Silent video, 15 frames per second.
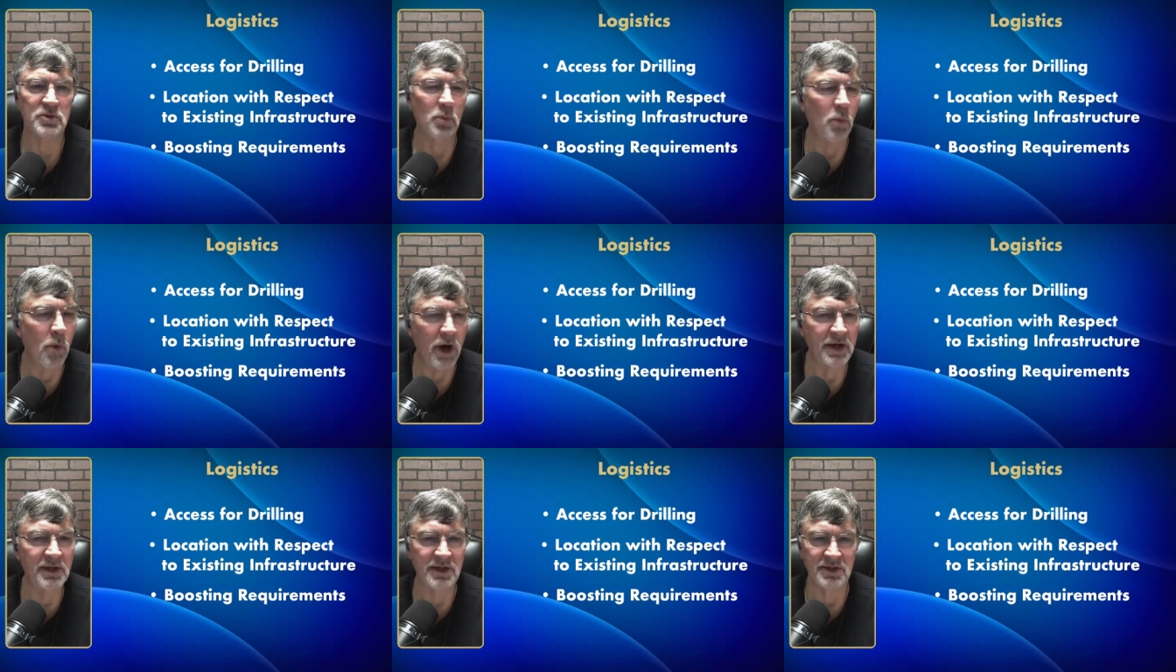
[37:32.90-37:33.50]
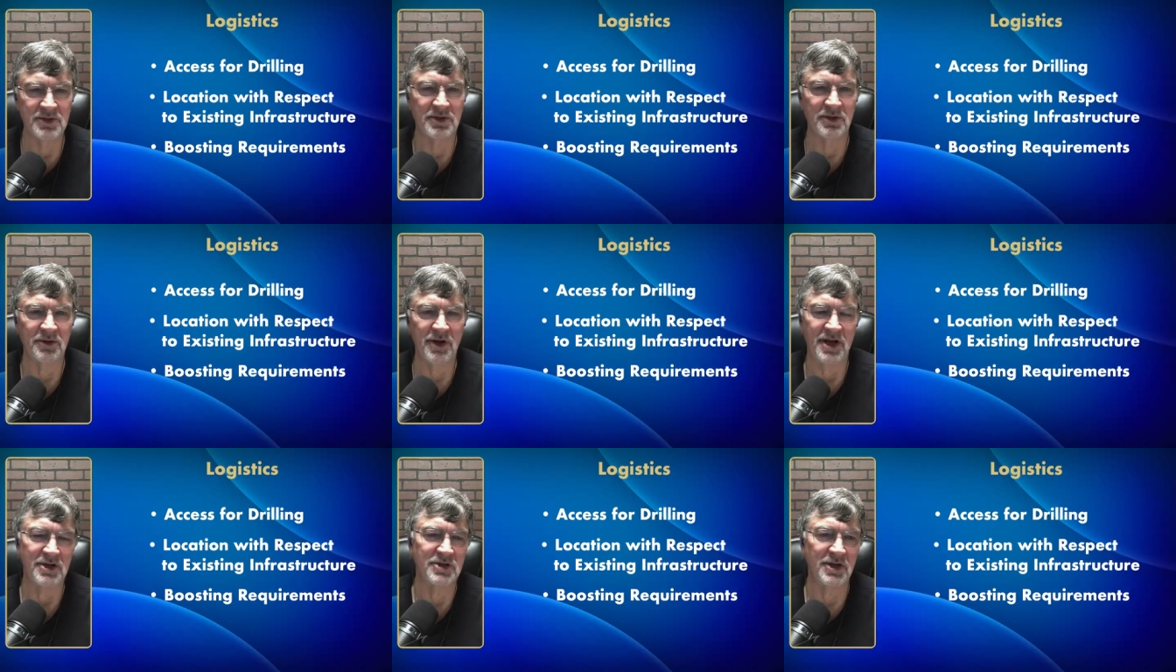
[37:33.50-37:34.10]
that's one
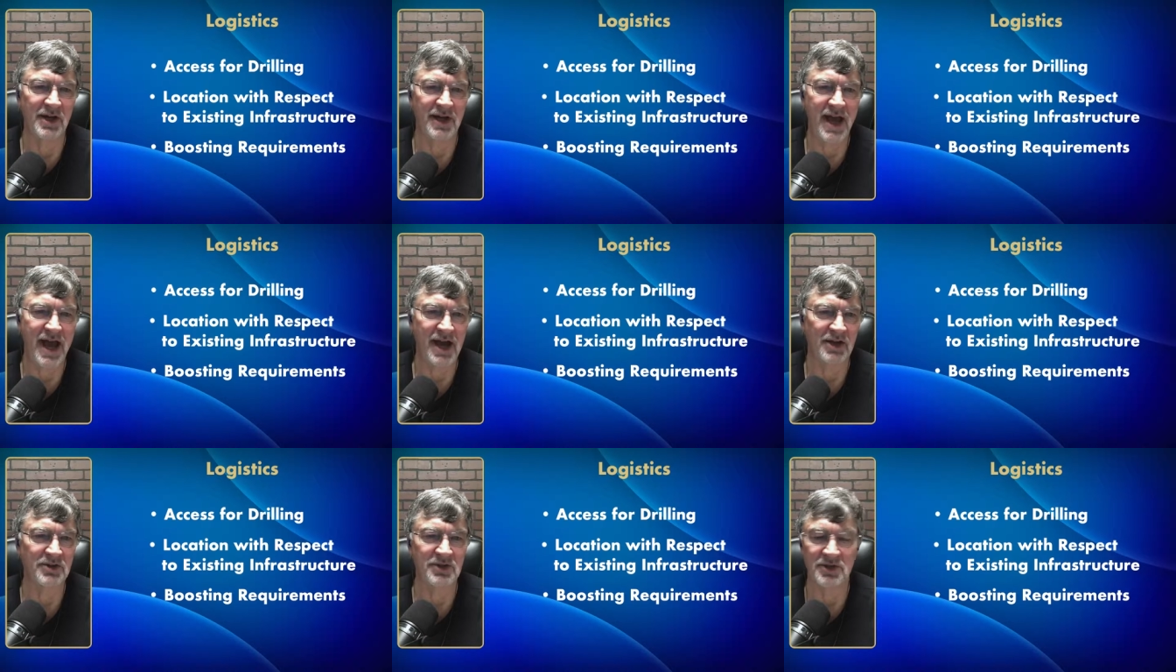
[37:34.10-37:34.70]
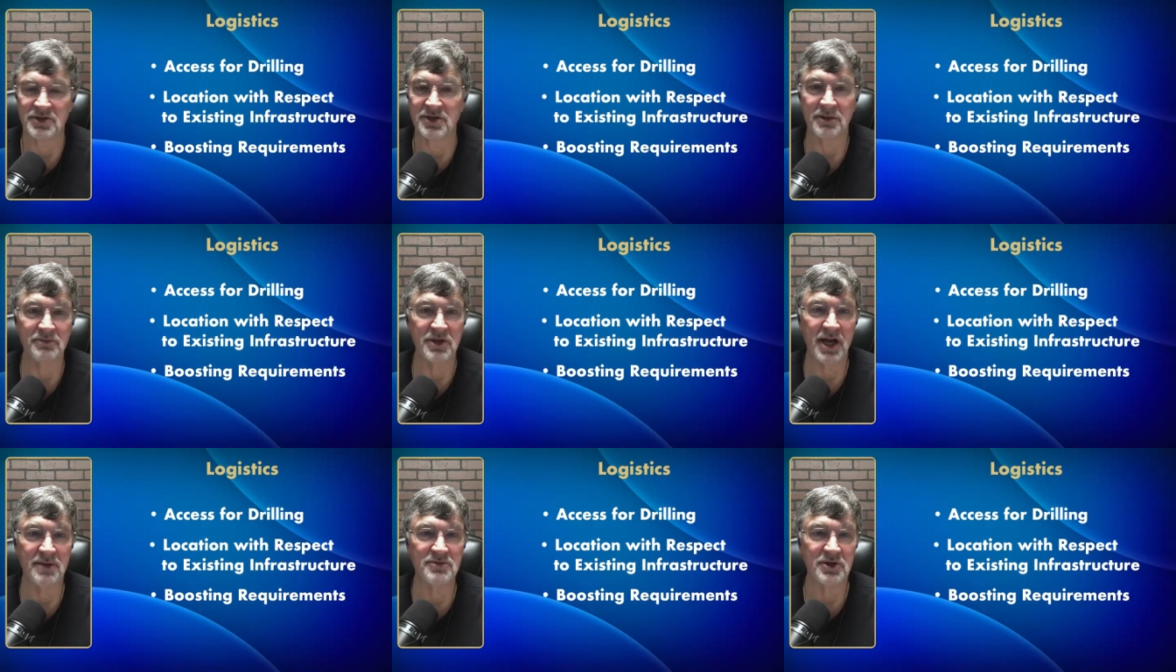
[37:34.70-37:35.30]
consideration on
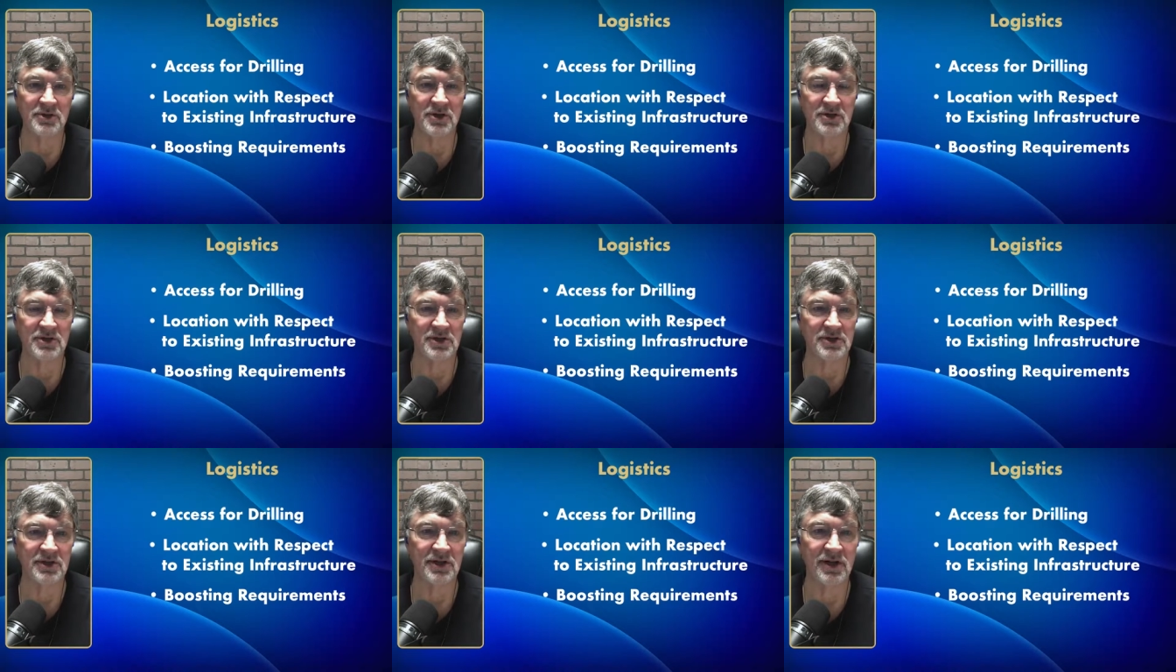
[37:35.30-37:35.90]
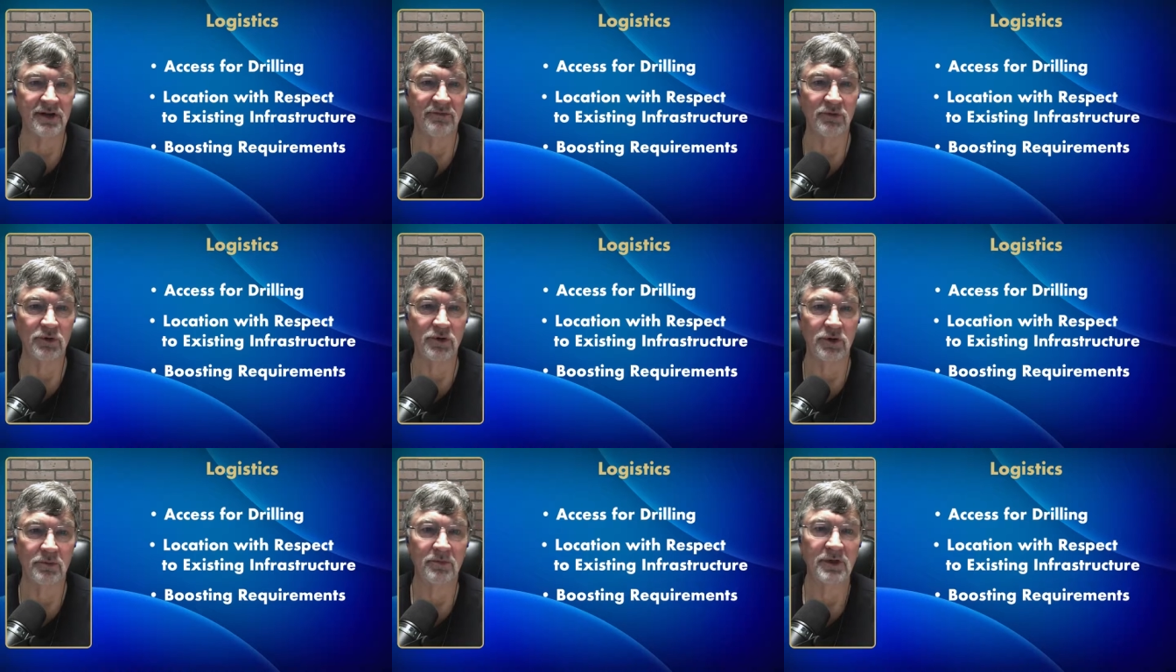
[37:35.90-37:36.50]
access. Sometimes there just isn't
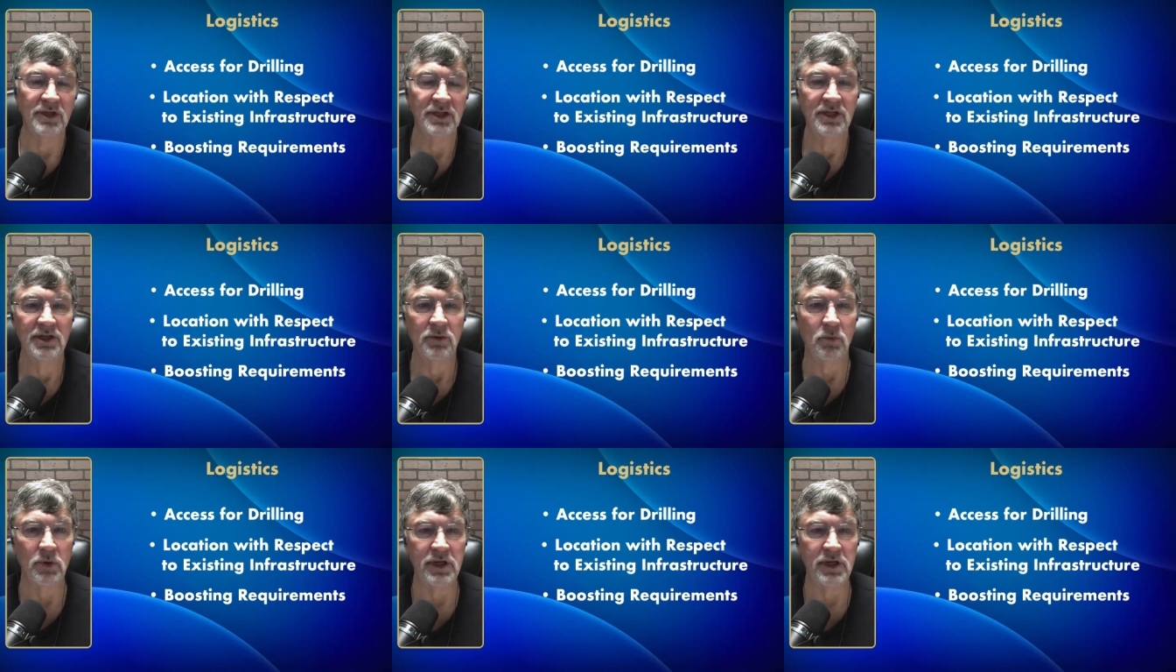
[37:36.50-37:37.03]
enough room.